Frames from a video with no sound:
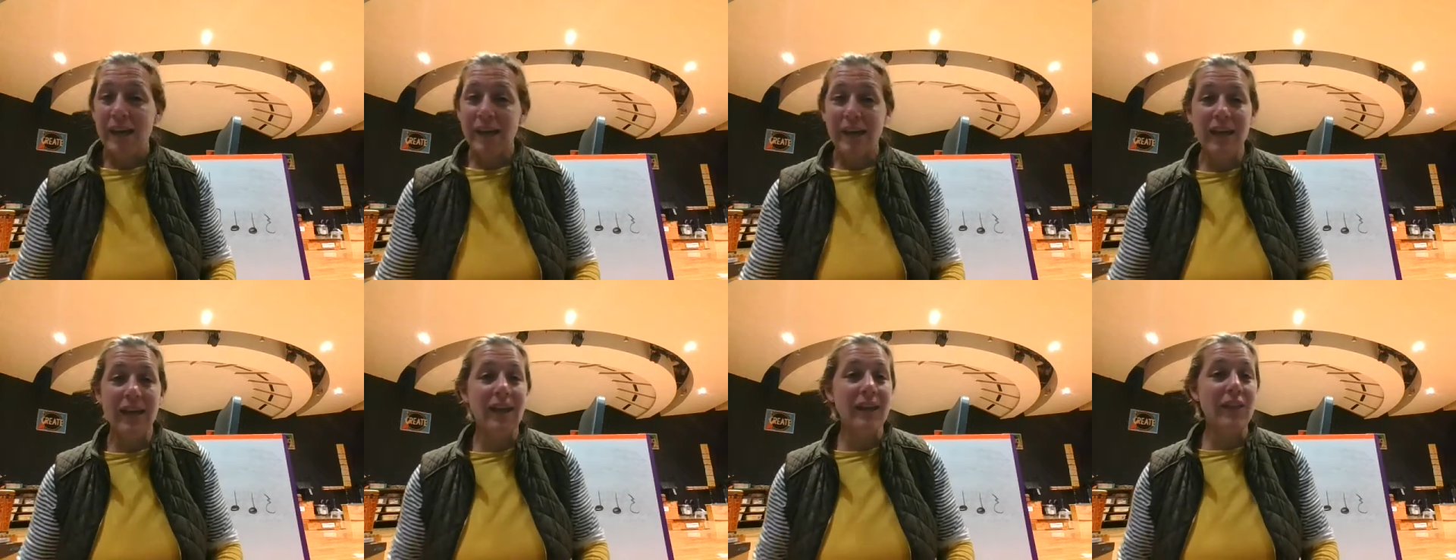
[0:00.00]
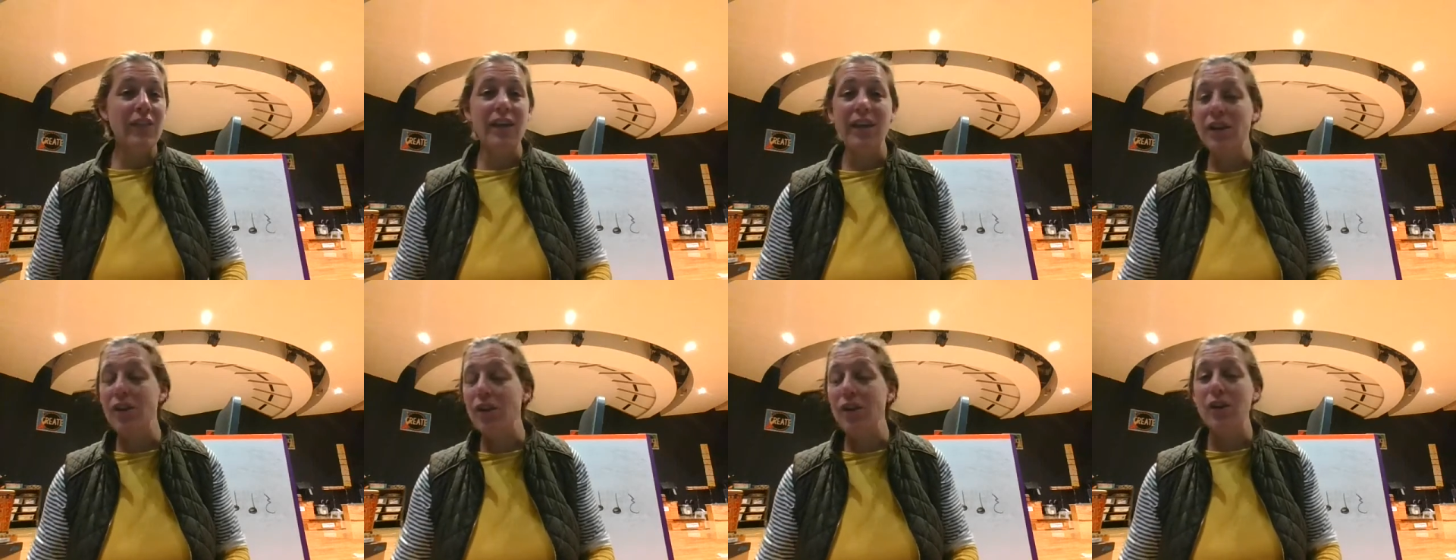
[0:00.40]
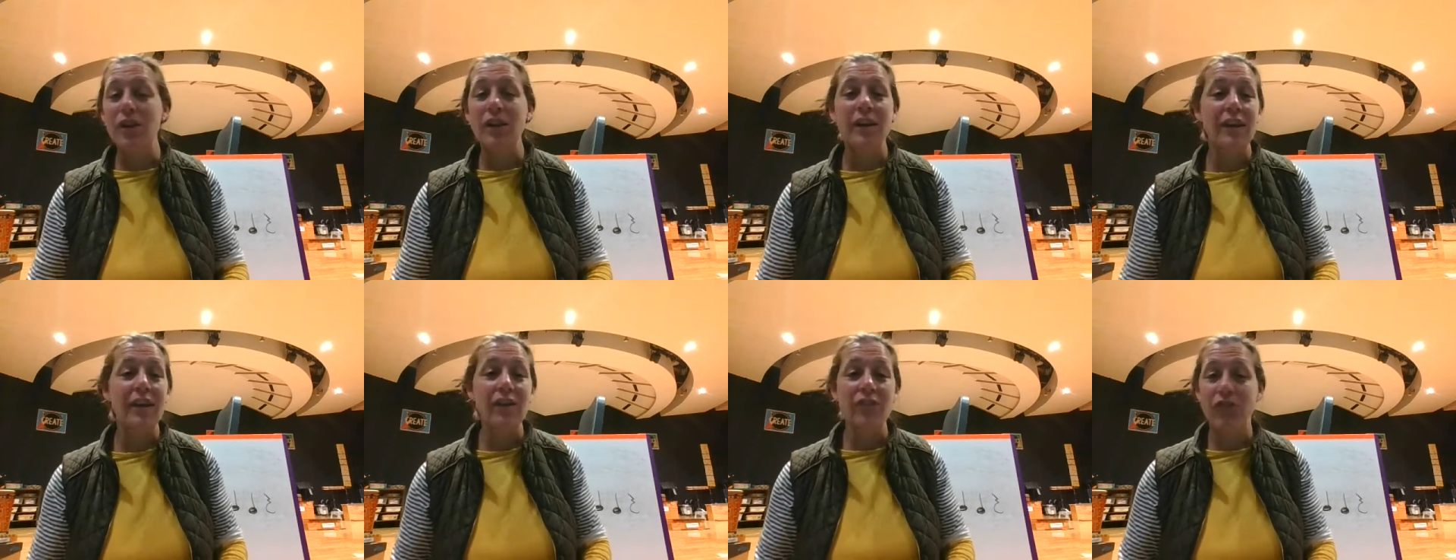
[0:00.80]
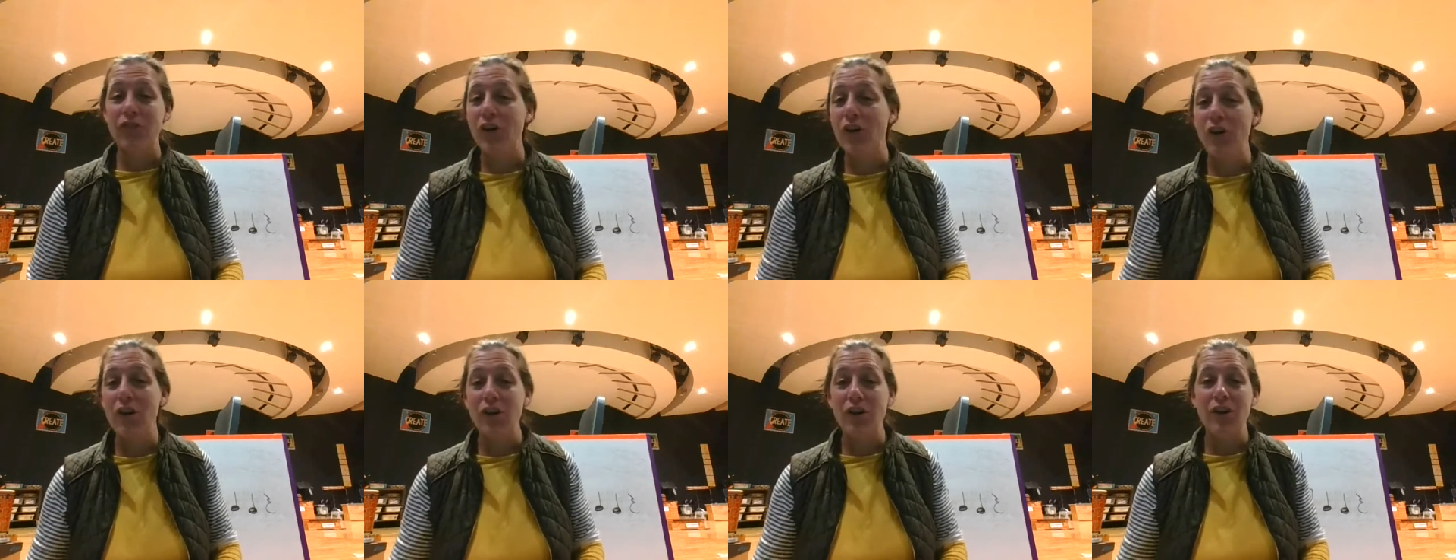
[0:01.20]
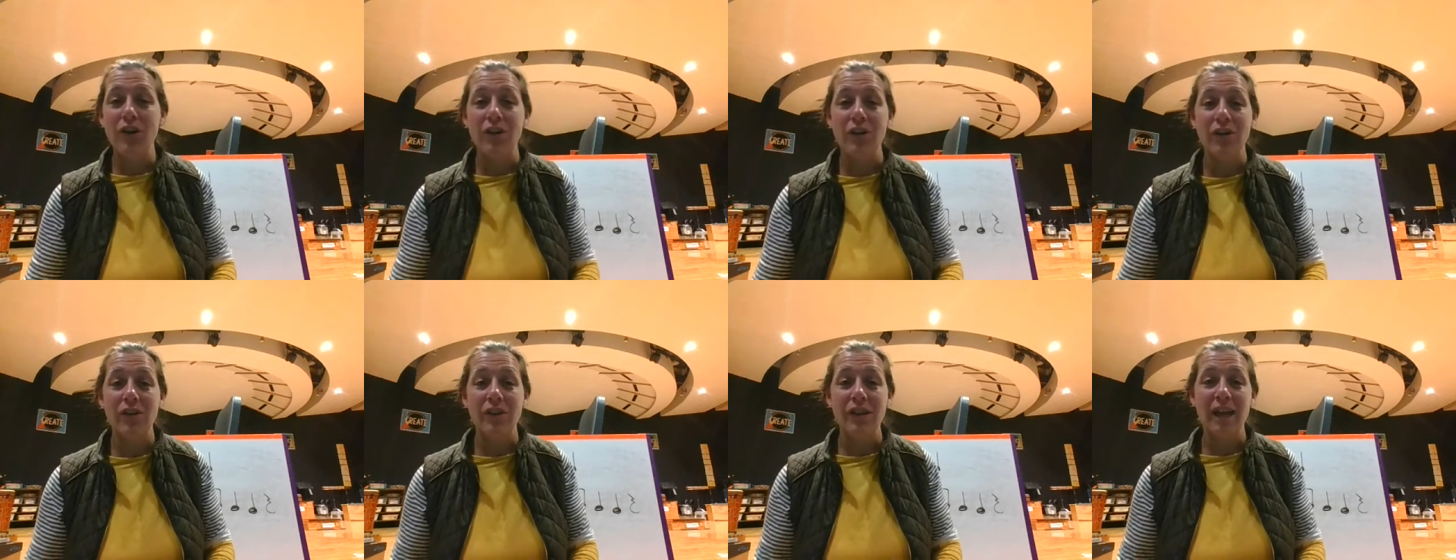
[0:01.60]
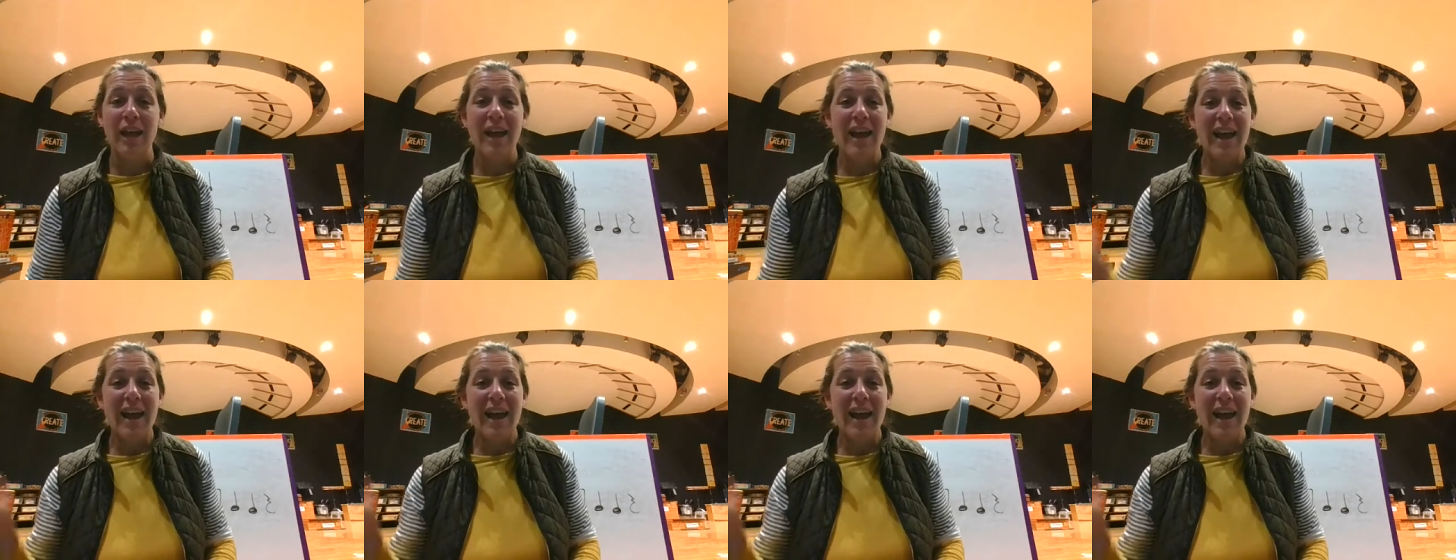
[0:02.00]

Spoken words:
in the early fall.